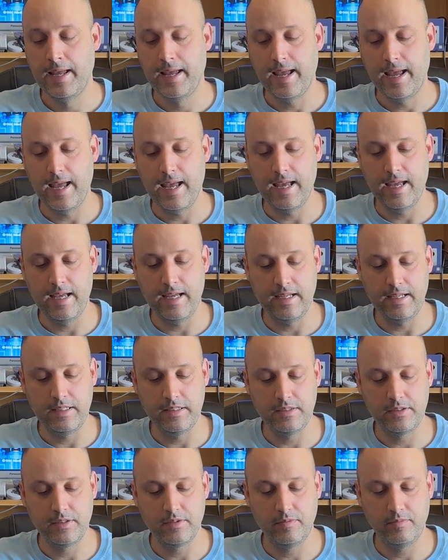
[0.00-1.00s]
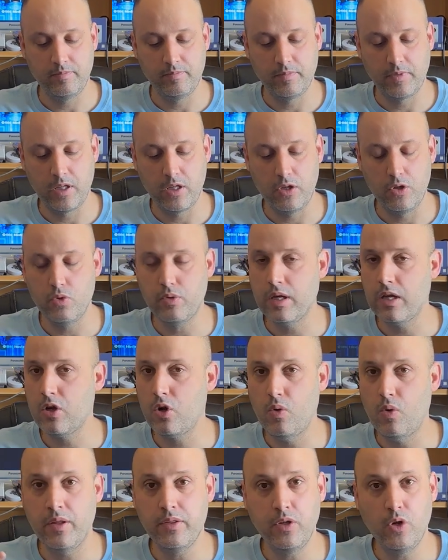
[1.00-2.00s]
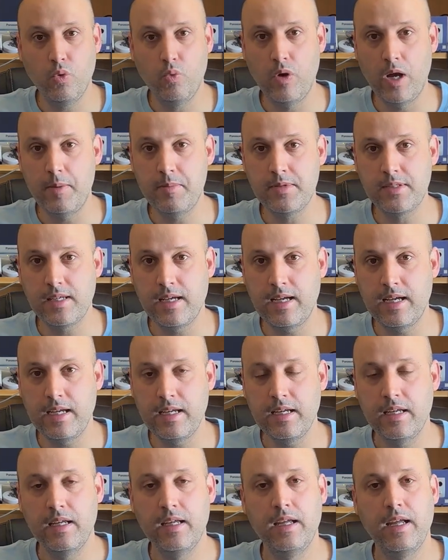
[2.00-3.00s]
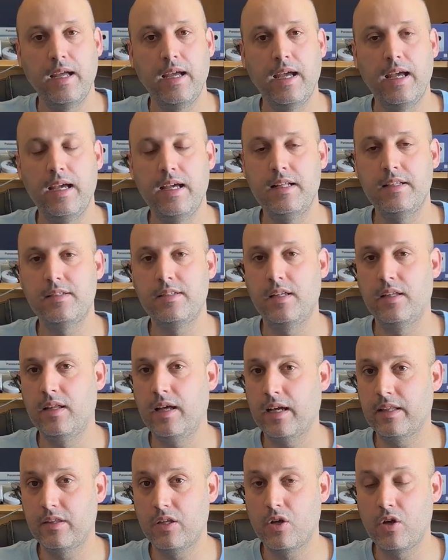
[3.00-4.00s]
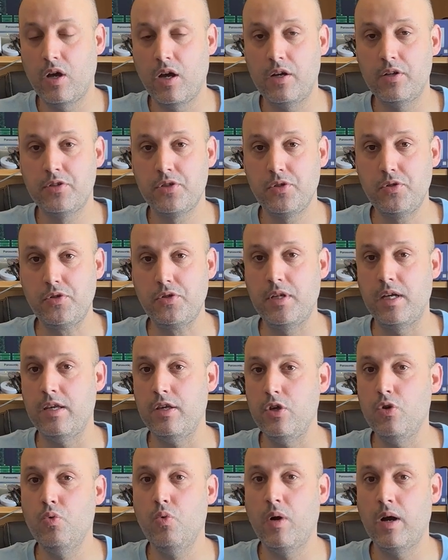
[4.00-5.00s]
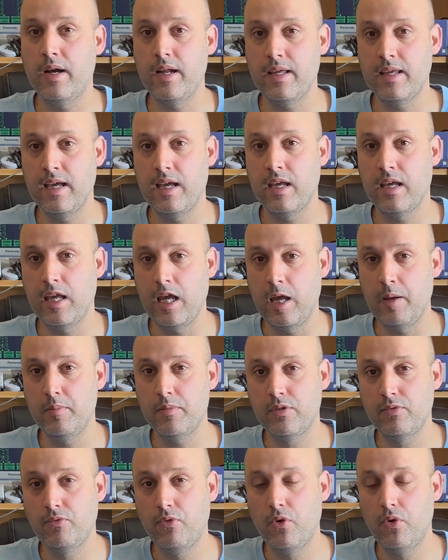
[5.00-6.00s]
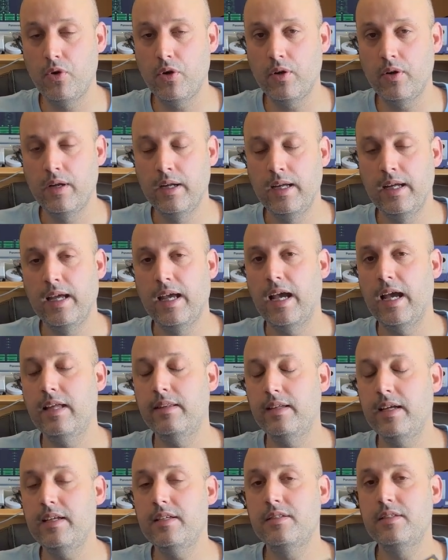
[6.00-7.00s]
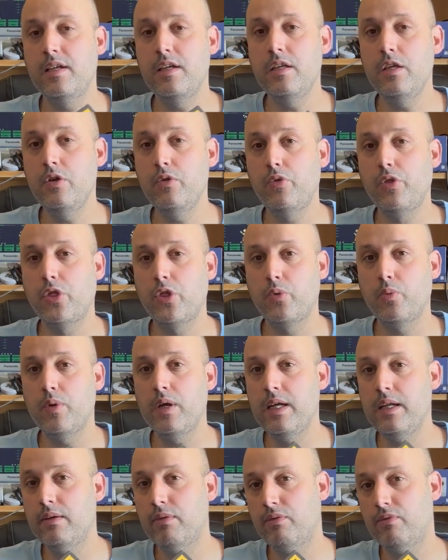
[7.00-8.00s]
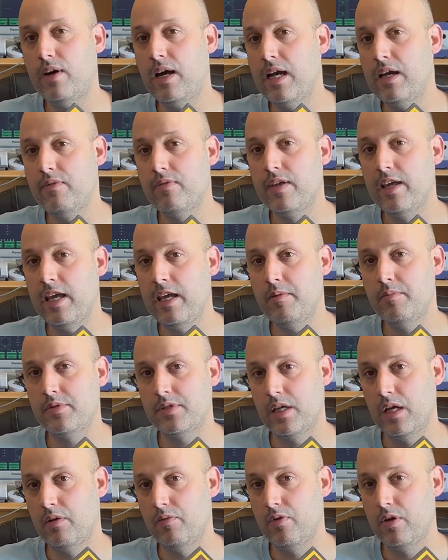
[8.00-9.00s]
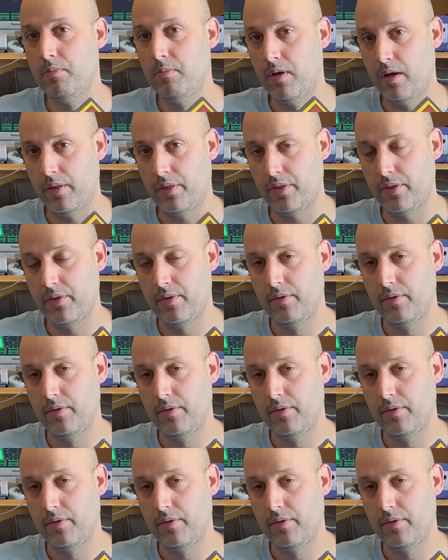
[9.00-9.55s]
And you can go on their website and select the consoles that you want to get games for, and they send you 3 to 5 games every month.